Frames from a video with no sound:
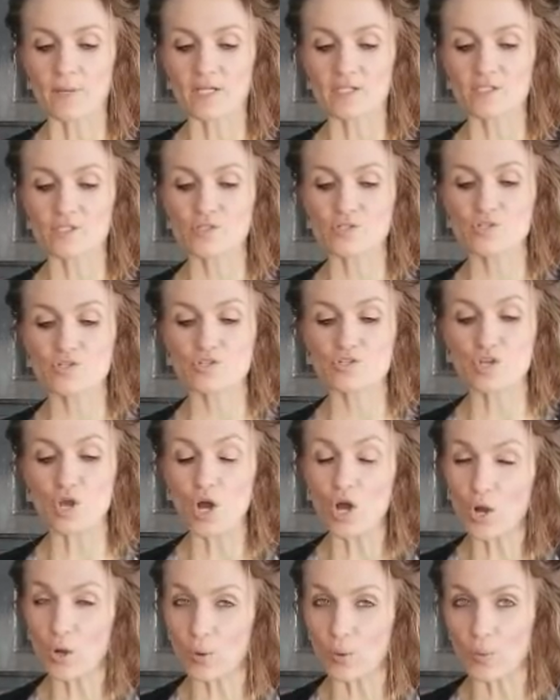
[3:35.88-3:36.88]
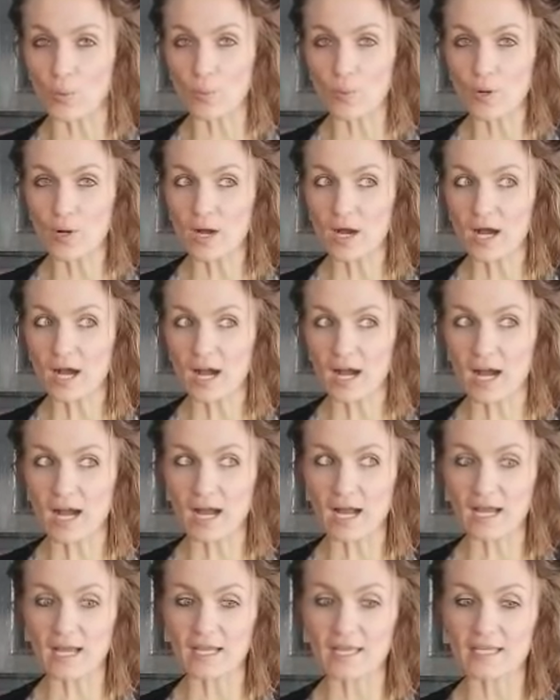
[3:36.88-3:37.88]
So
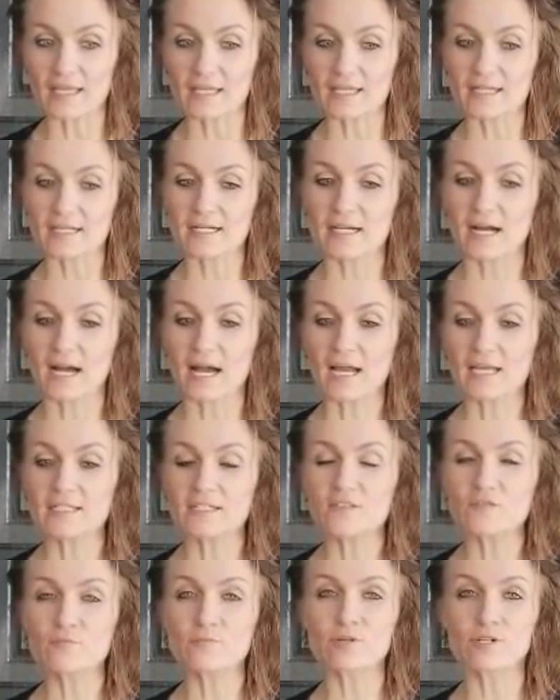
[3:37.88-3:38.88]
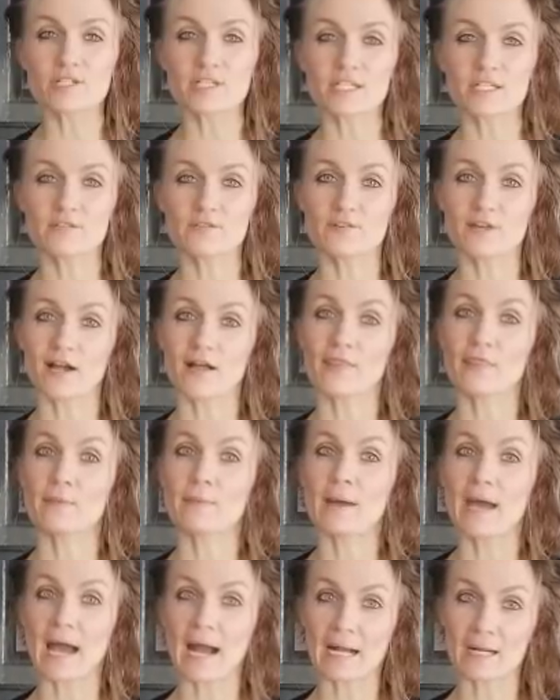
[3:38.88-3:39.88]
I kind of put kefir on the
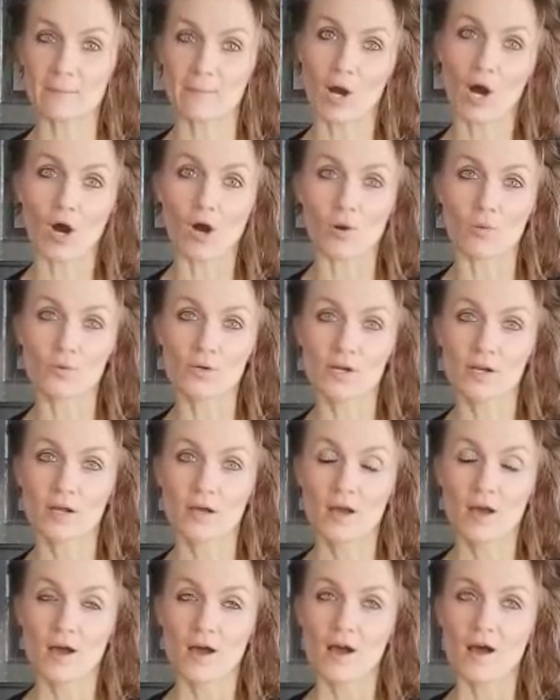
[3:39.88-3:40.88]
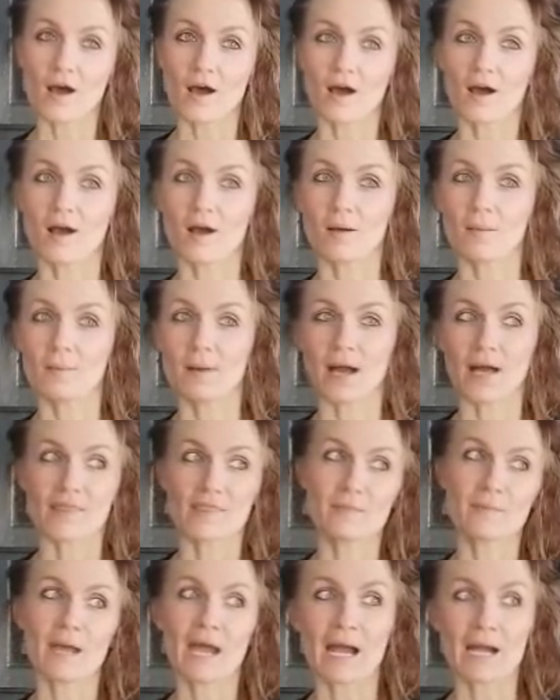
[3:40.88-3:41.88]
backbone, on
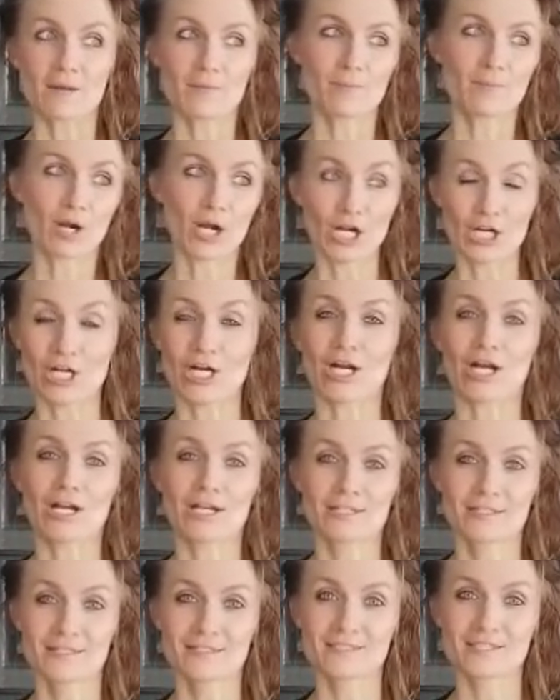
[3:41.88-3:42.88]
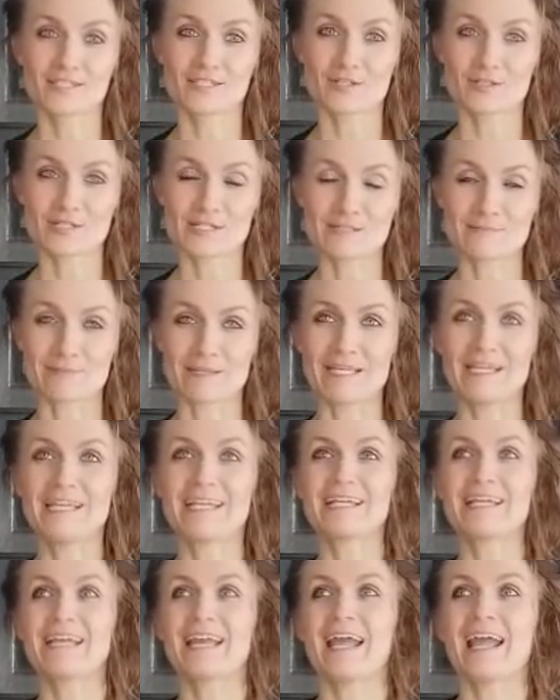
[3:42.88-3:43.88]
the back burner, so to
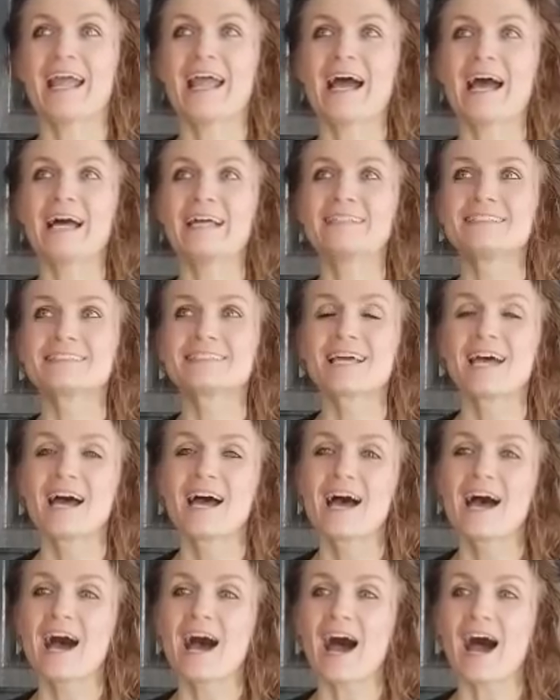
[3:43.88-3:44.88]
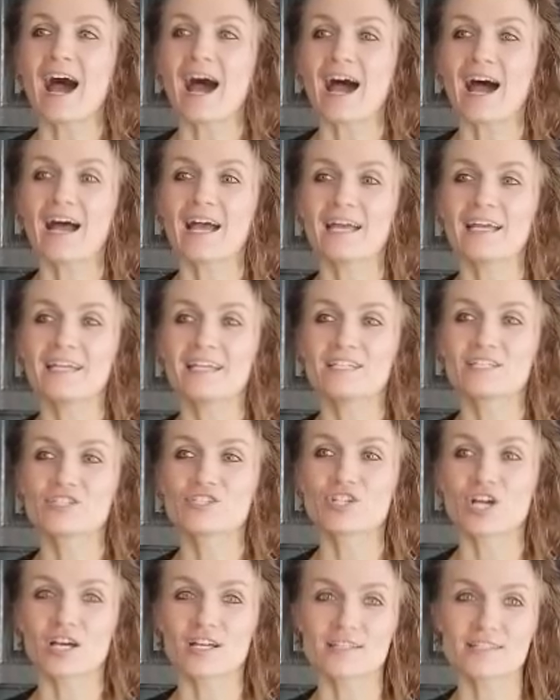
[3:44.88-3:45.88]
speak, and I
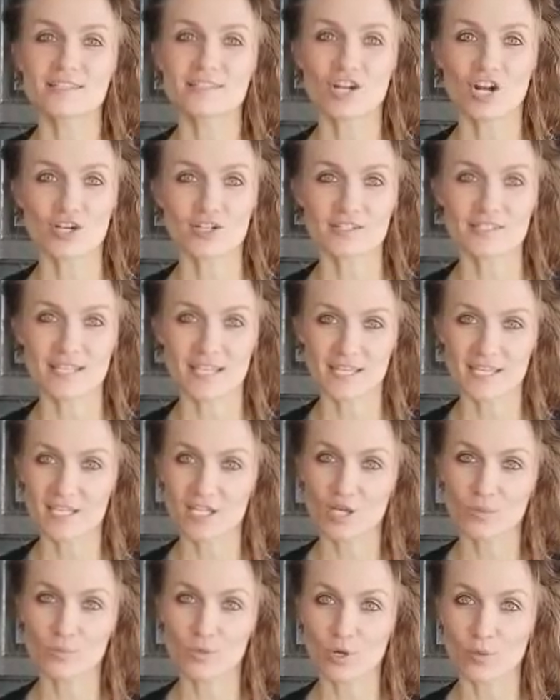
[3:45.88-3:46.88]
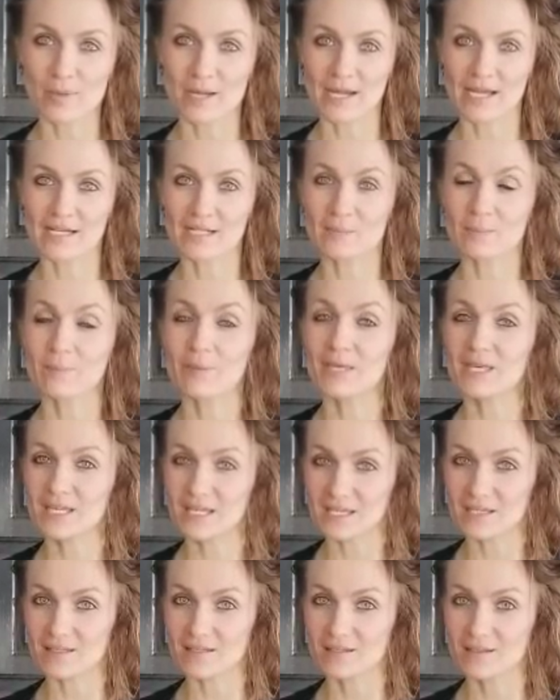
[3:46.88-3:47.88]
just started taking a probiotic
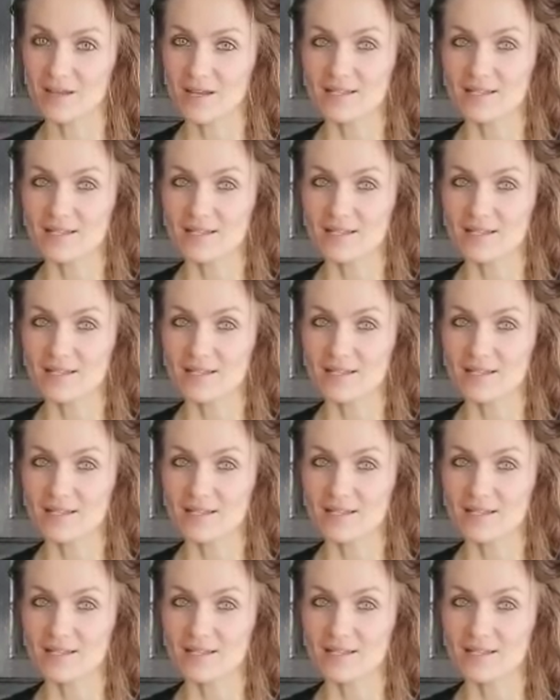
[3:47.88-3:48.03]
pill.